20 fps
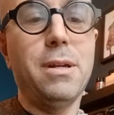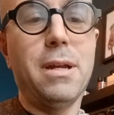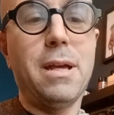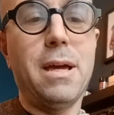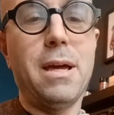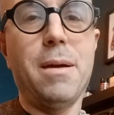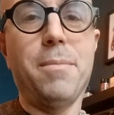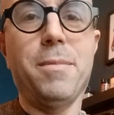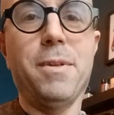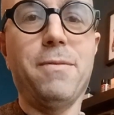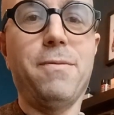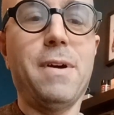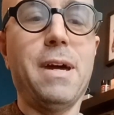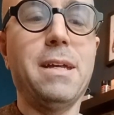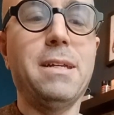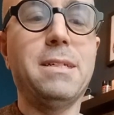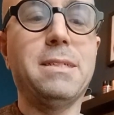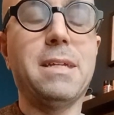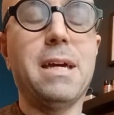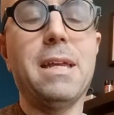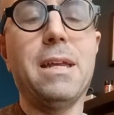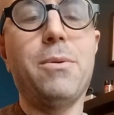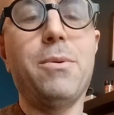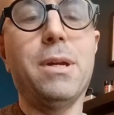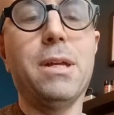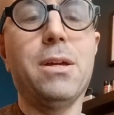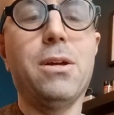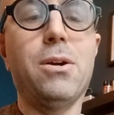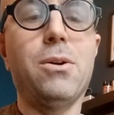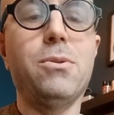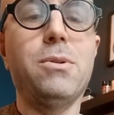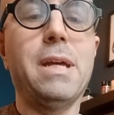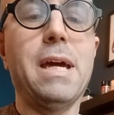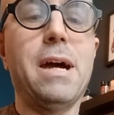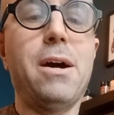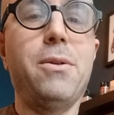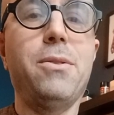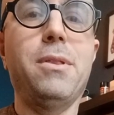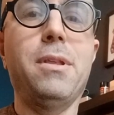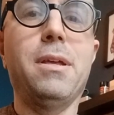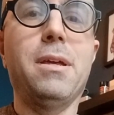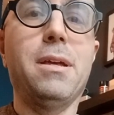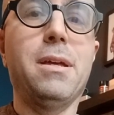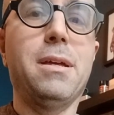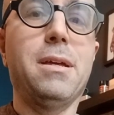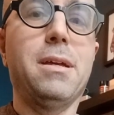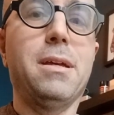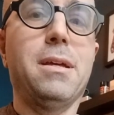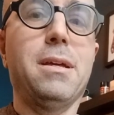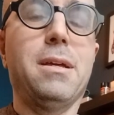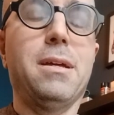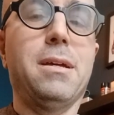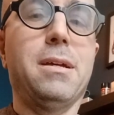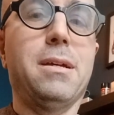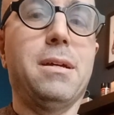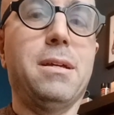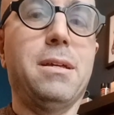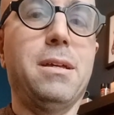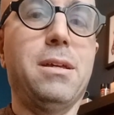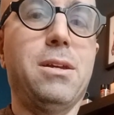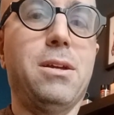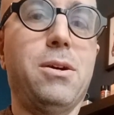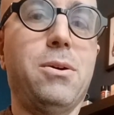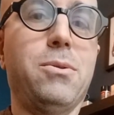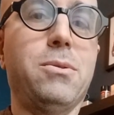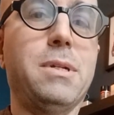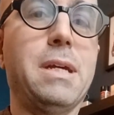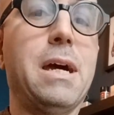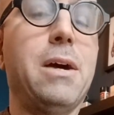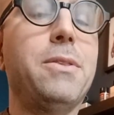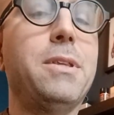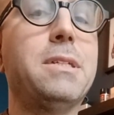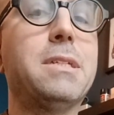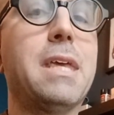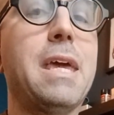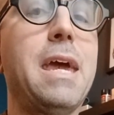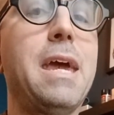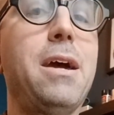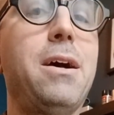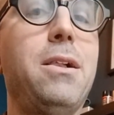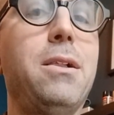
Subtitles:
If I decide I want to go down, down the scale,